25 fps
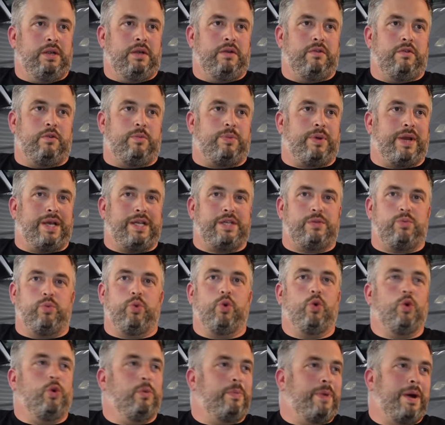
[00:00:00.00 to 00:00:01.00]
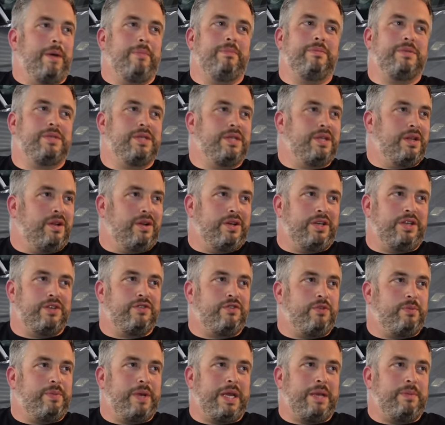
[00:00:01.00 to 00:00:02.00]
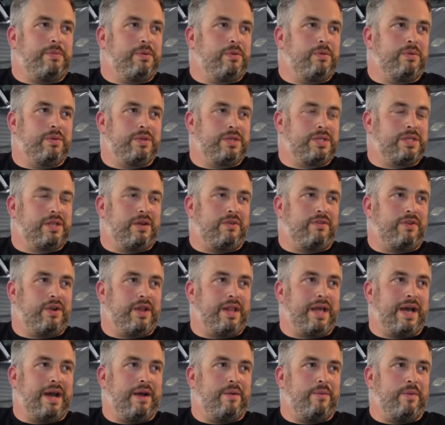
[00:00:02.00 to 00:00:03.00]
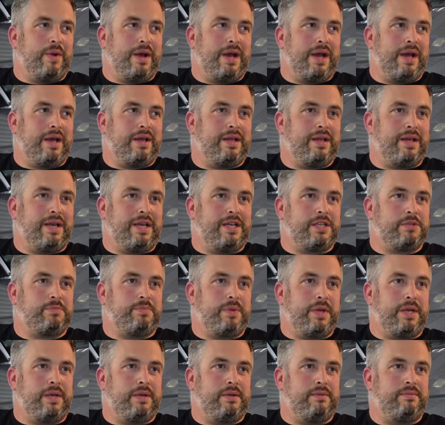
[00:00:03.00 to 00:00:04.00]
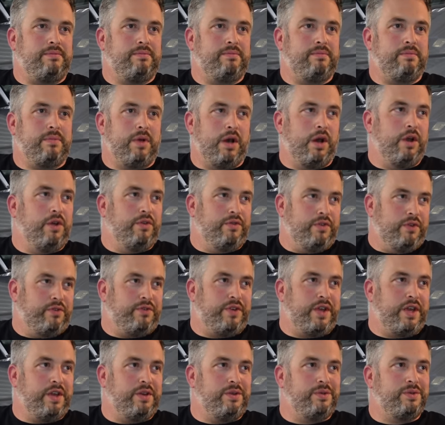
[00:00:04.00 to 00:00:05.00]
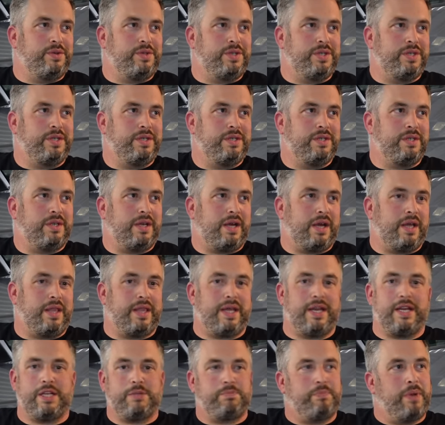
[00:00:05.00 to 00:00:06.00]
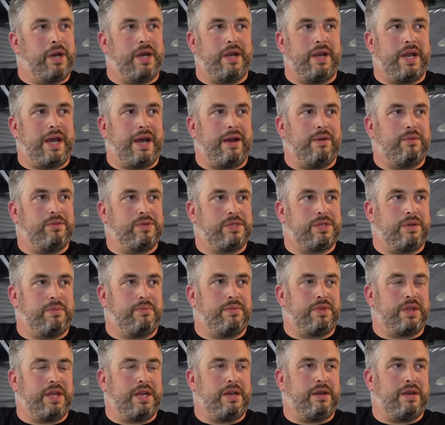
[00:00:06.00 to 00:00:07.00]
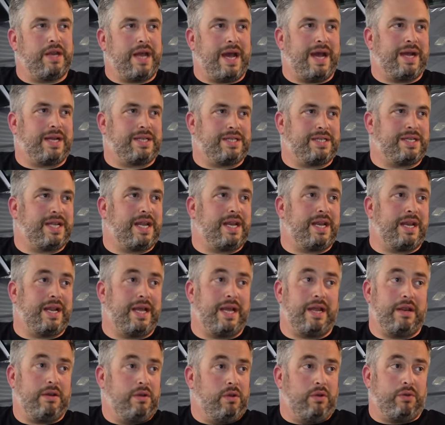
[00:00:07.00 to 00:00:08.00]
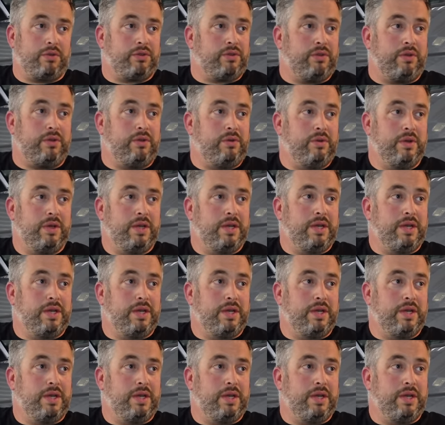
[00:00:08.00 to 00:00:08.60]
replaced, water pumps and lights for people and stuff like that, where it's been overfused and then it's burnt out accidentally, not through